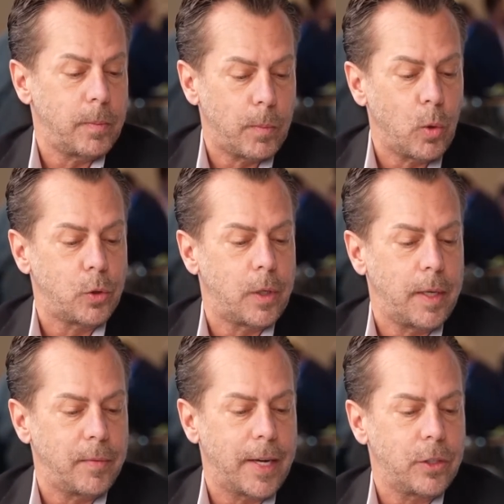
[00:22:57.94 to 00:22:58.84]
most
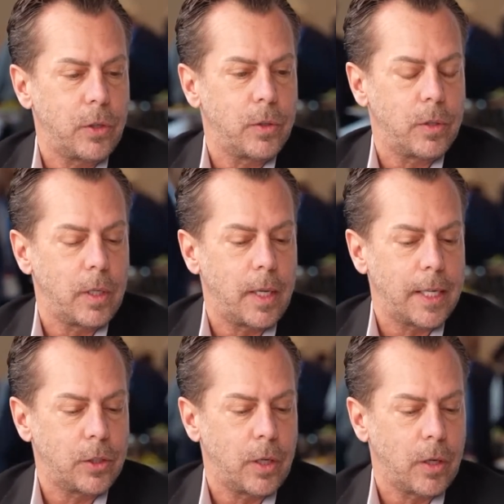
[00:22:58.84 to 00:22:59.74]
investors, and
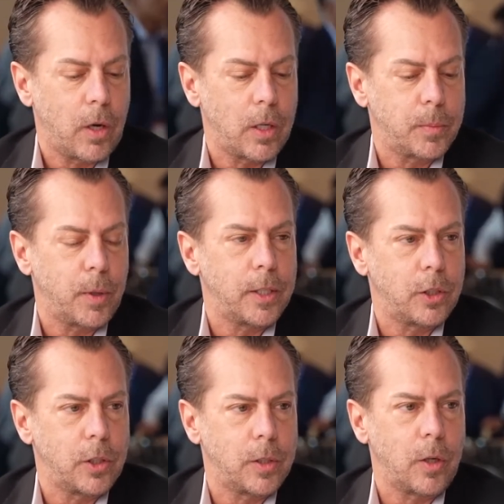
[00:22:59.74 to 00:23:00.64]
that's going to cause
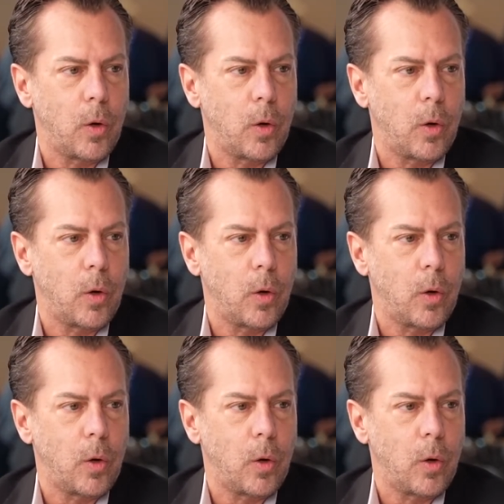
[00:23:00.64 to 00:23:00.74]
prices.